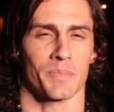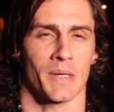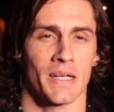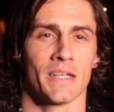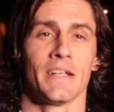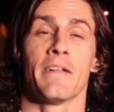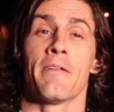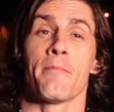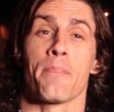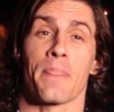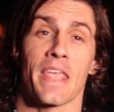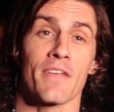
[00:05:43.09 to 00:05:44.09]
But
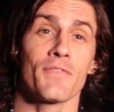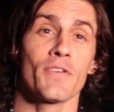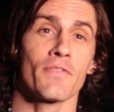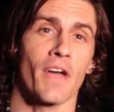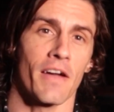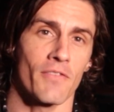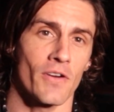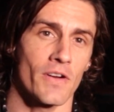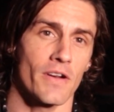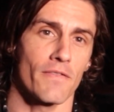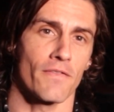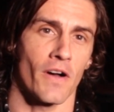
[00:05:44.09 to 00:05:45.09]
if you've
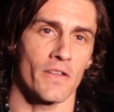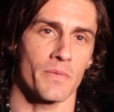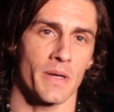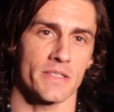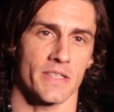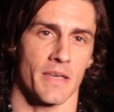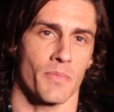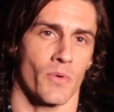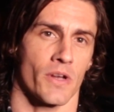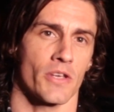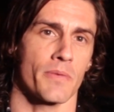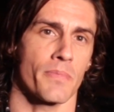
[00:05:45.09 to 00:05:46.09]
ever followed my
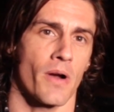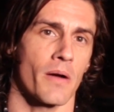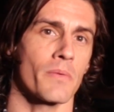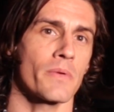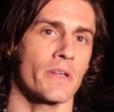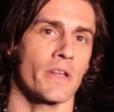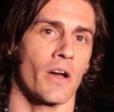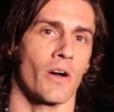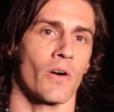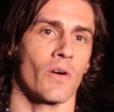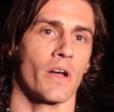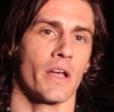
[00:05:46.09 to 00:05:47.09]
skateboarding, you probably
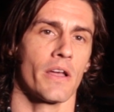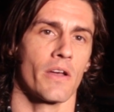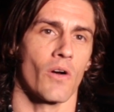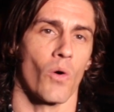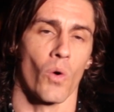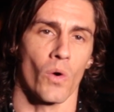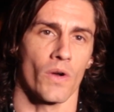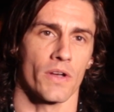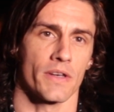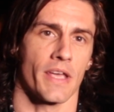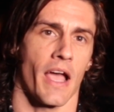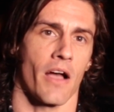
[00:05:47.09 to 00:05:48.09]
know or
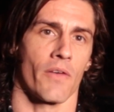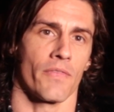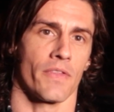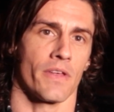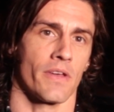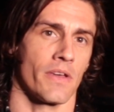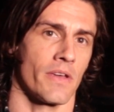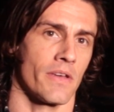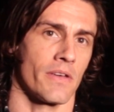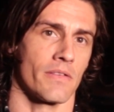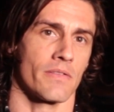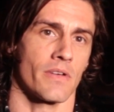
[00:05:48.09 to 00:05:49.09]
could count
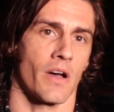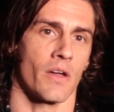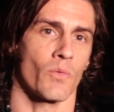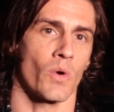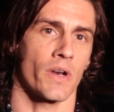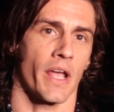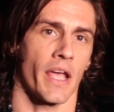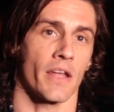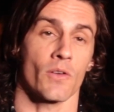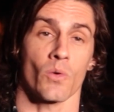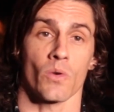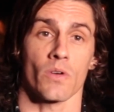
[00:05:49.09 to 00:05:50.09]
on one
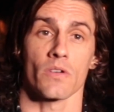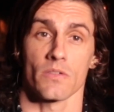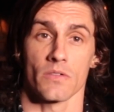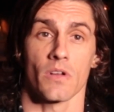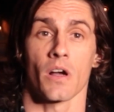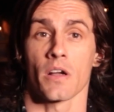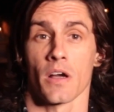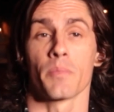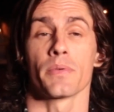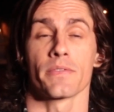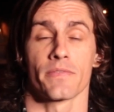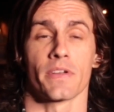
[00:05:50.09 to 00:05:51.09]
hand or a
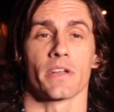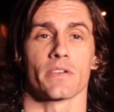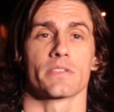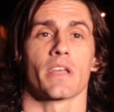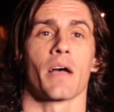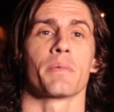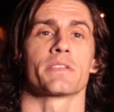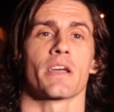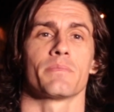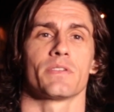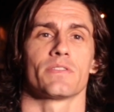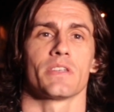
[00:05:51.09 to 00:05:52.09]
couple of fingers how many
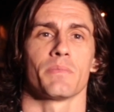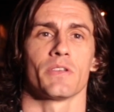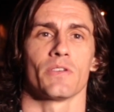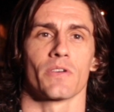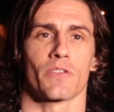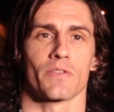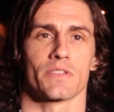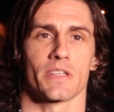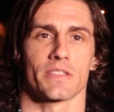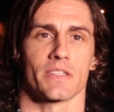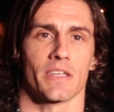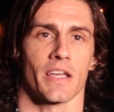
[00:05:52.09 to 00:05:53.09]
times you've seen me do a
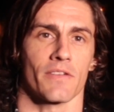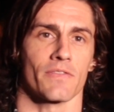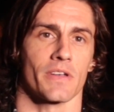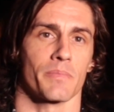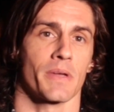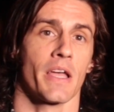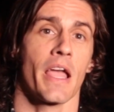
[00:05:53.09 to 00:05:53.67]
360 kickflip.